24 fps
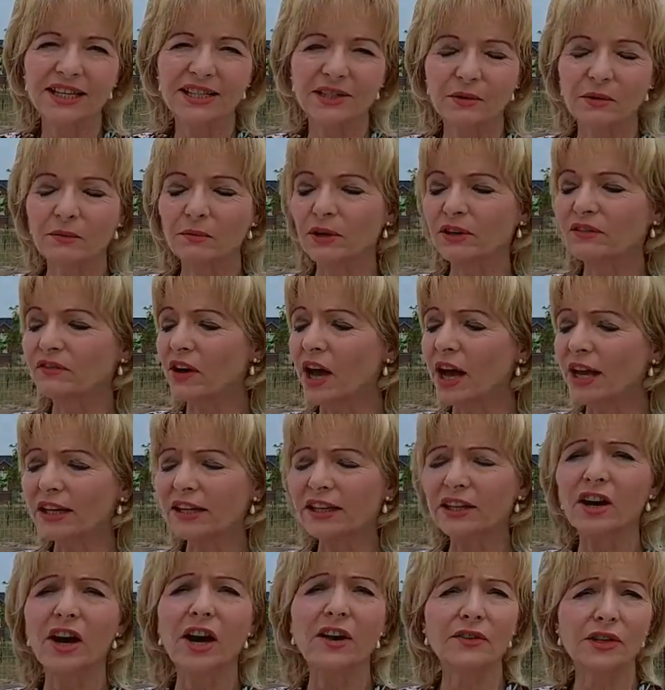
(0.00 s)
So when we
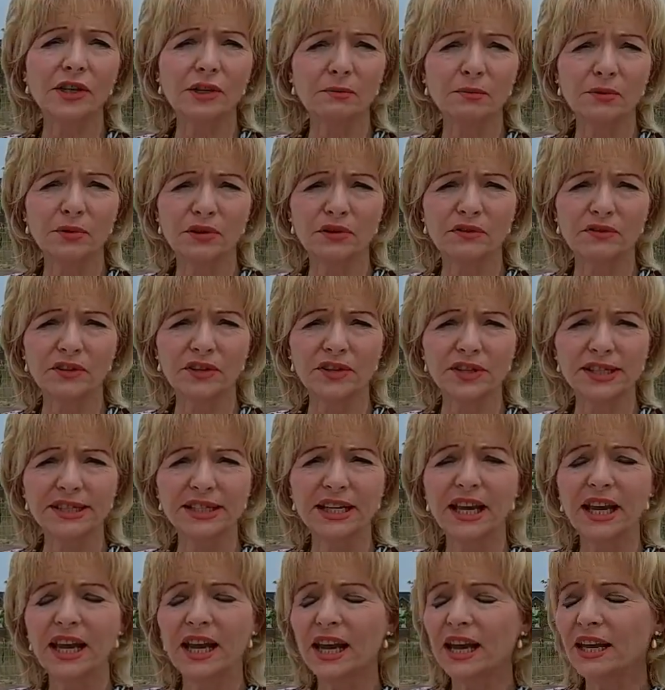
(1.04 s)
finally got the
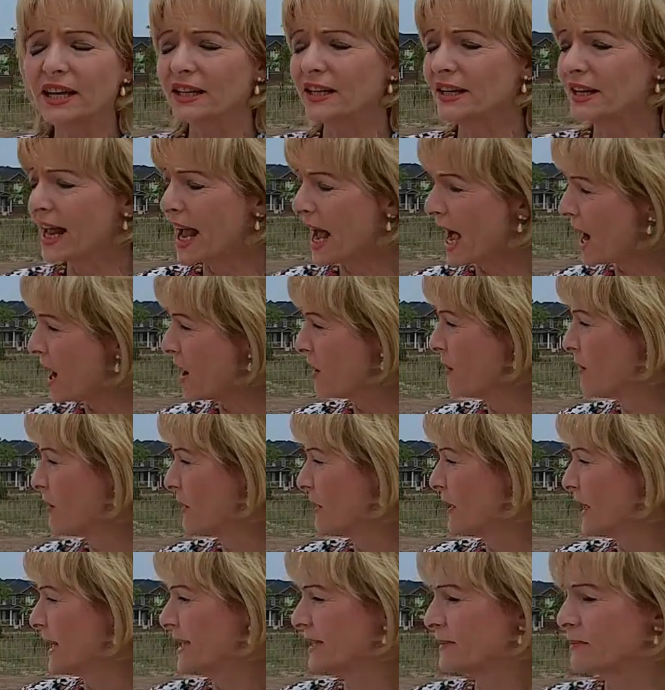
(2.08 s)
approvals, now
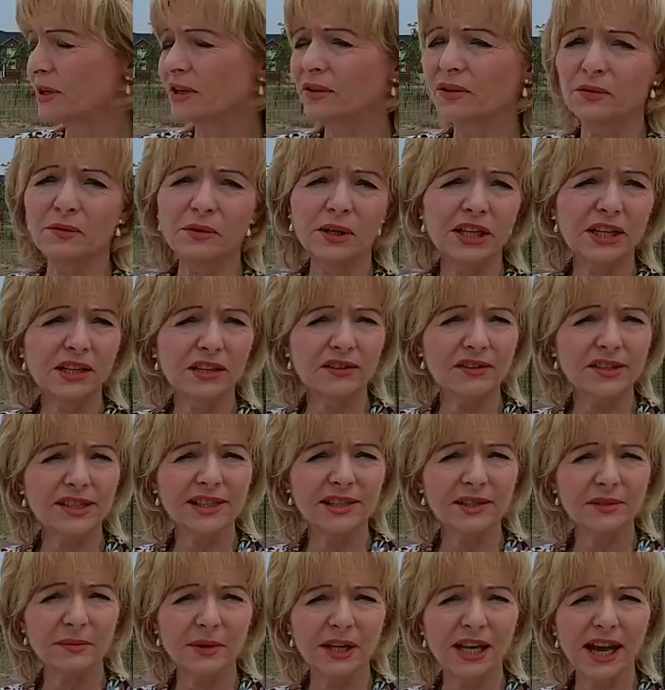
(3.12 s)
it's been 3
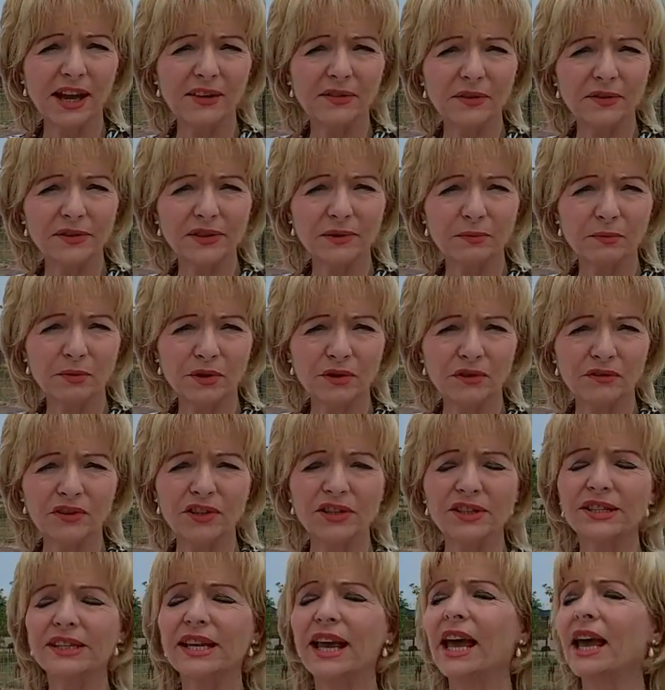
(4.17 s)
years since we had those
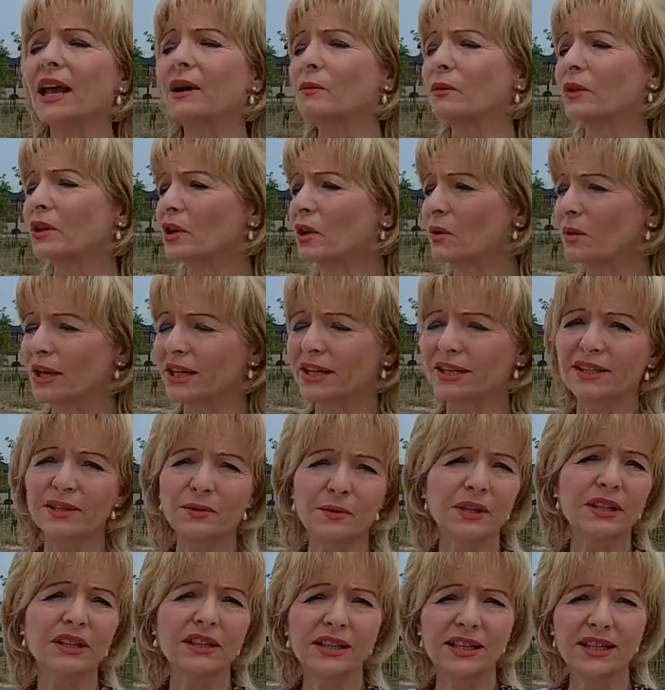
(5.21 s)
approvals, and we're going
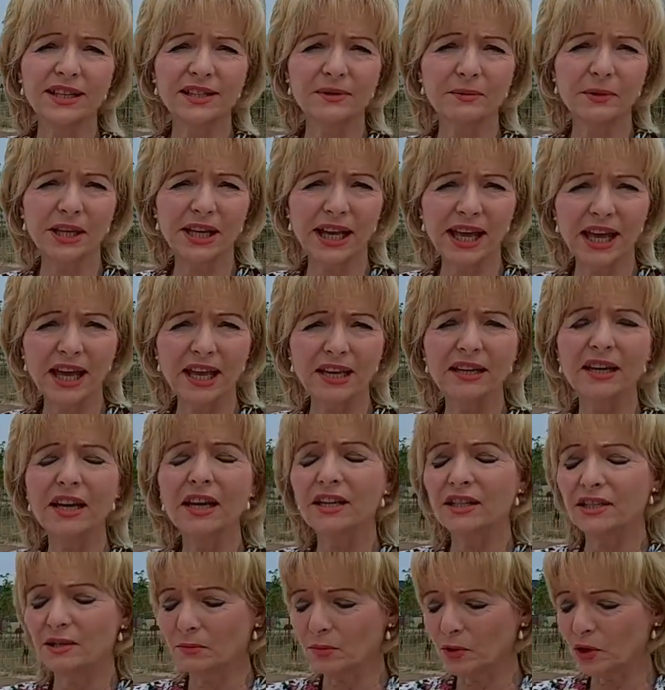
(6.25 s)
as quickly as we can
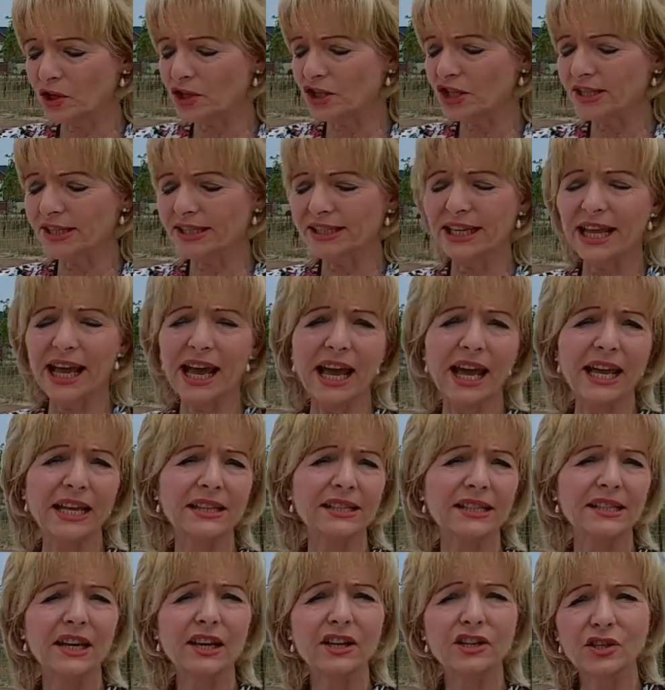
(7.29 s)
to purchase
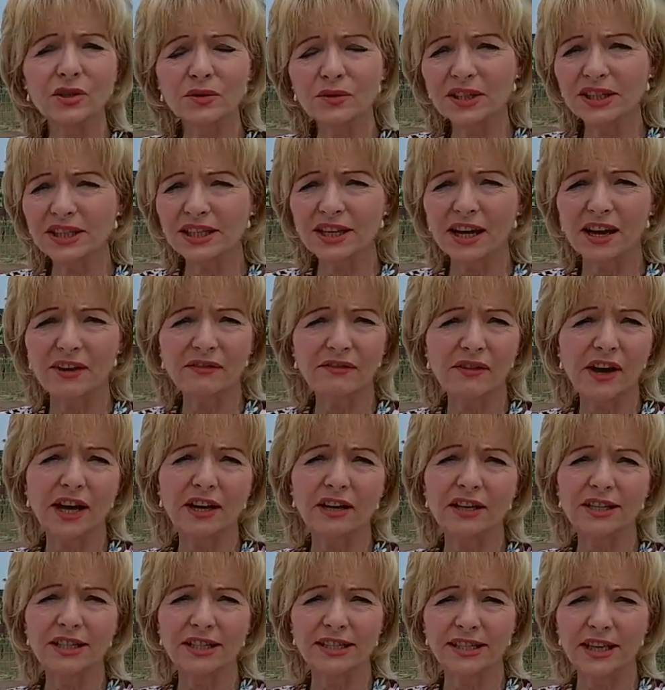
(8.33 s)
lands, do the
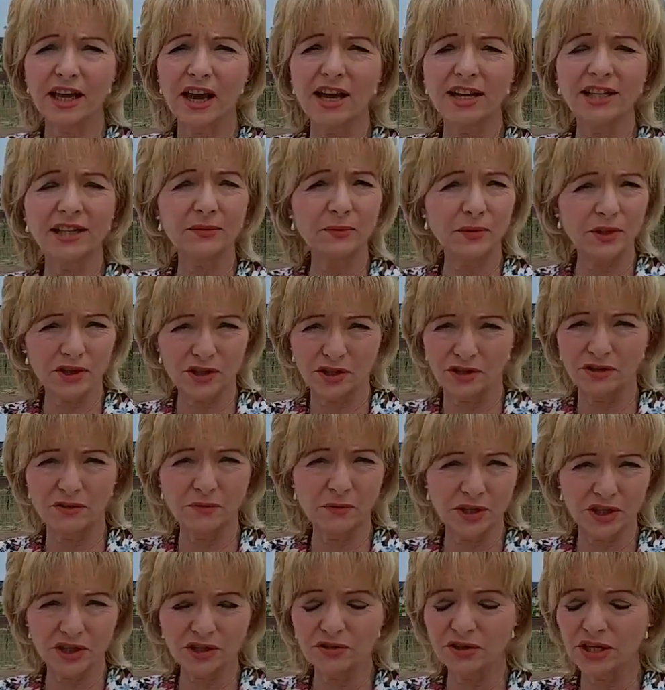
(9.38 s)
final designs, which
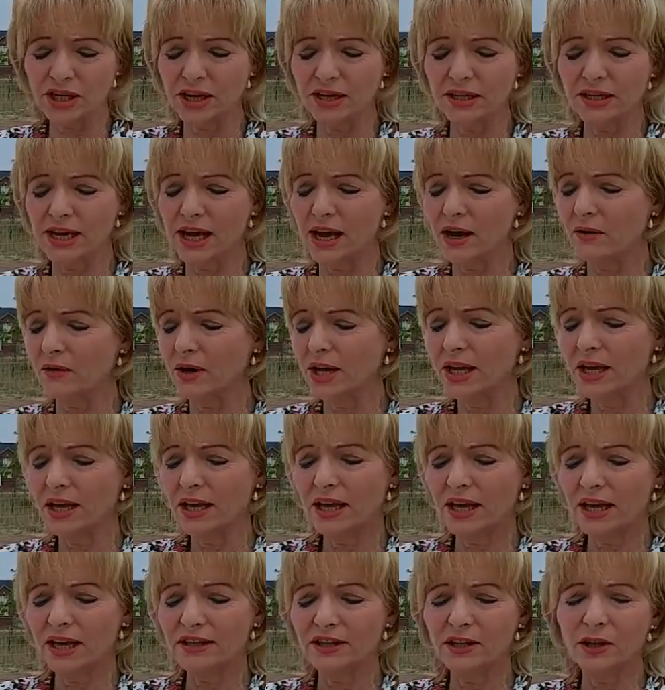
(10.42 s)
are done now,
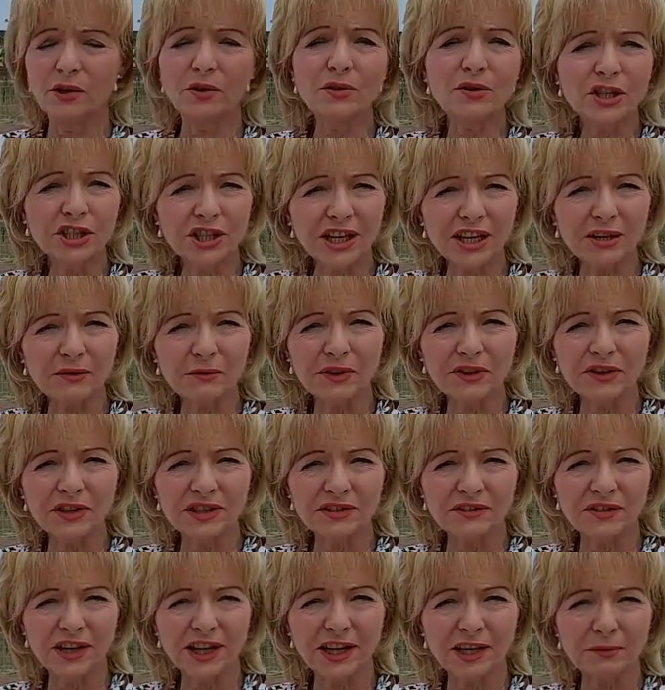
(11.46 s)
negotiate with
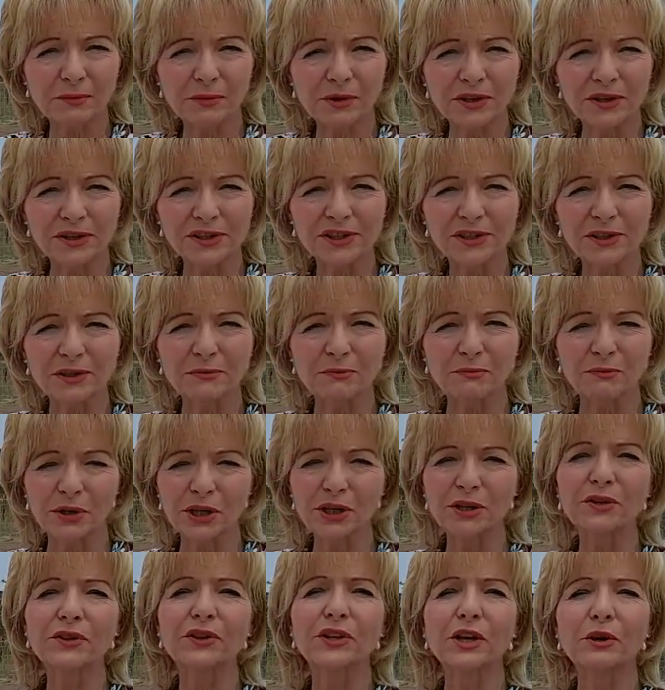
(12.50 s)
the developers to
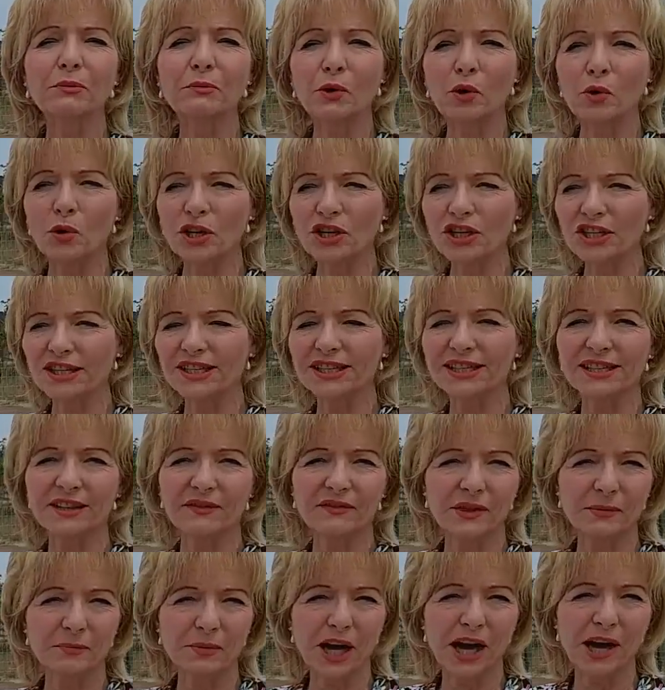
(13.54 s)
build their portions
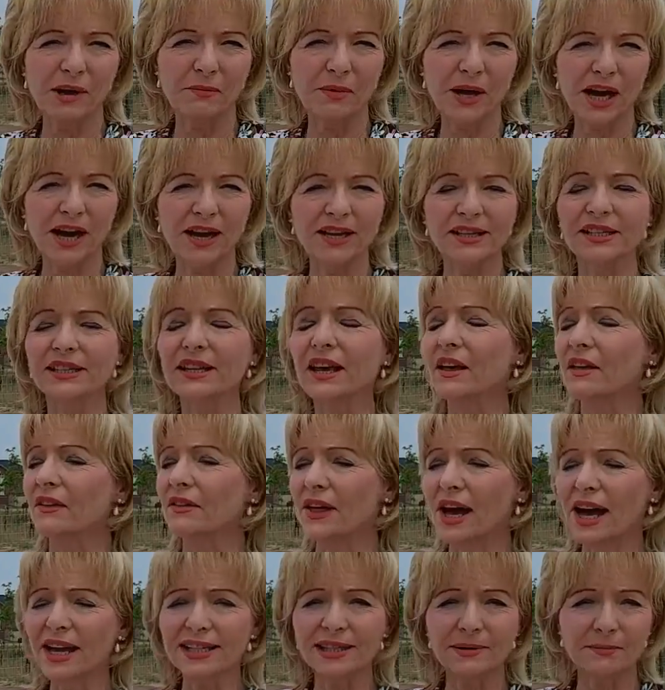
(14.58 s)
of the bypass.
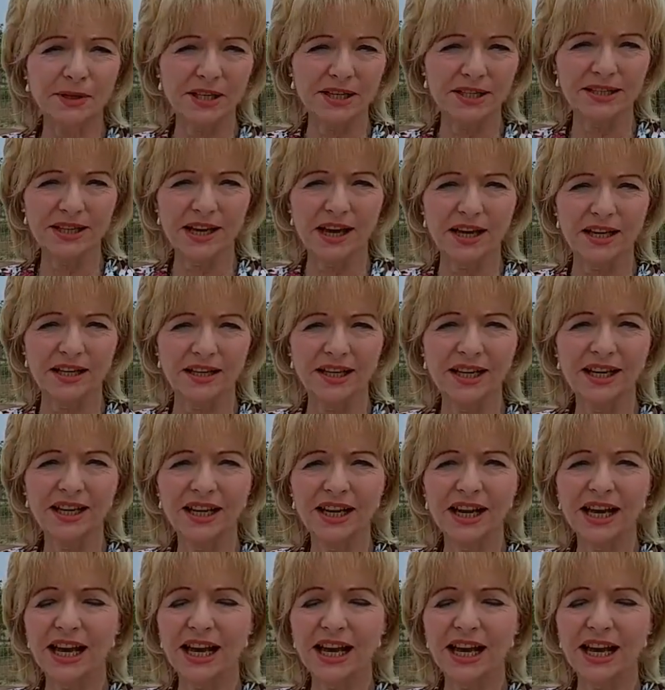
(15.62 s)
That's been done.